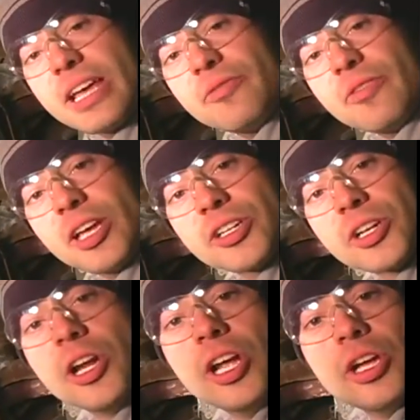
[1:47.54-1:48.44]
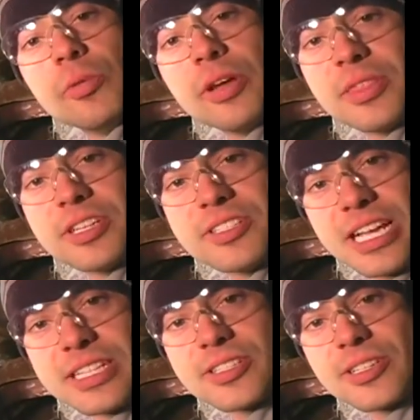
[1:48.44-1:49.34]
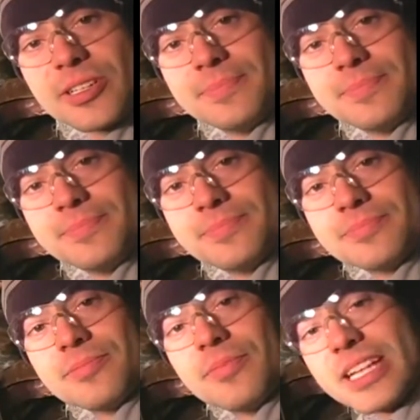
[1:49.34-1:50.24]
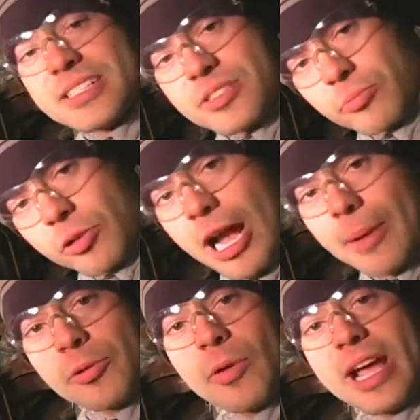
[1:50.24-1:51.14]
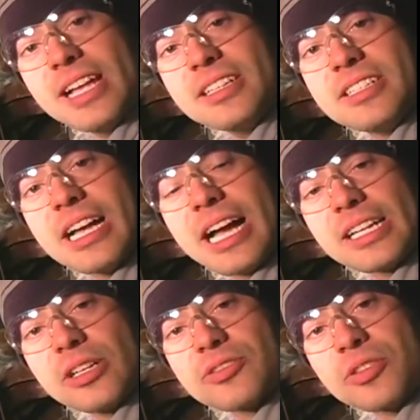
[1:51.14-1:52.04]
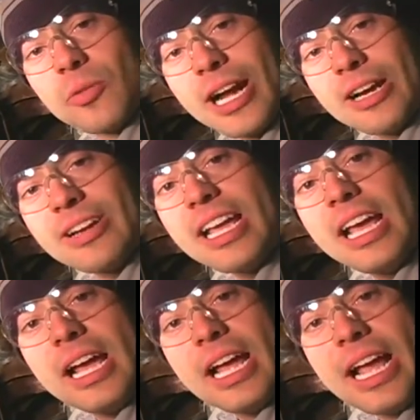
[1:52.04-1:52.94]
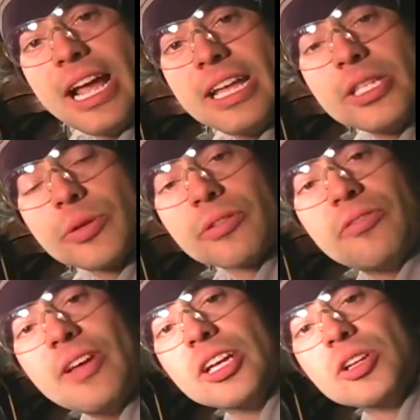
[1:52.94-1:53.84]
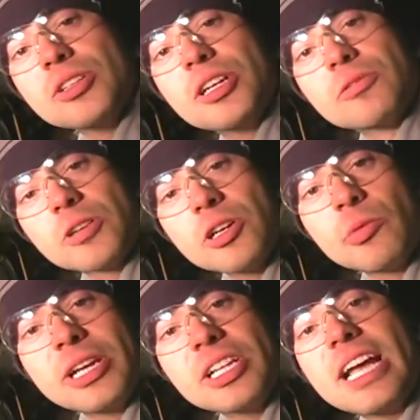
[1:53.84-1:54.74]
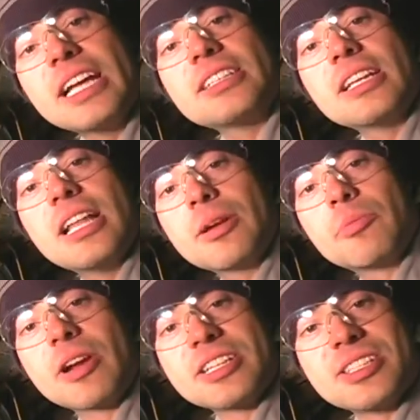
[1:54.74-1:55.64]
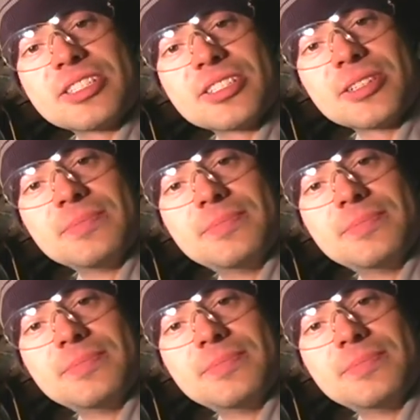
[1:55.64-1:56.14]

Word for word: a failure with the sensor. That's the proper way to diagnose the wiring and your failed rear wheel anti-lock brake sensor.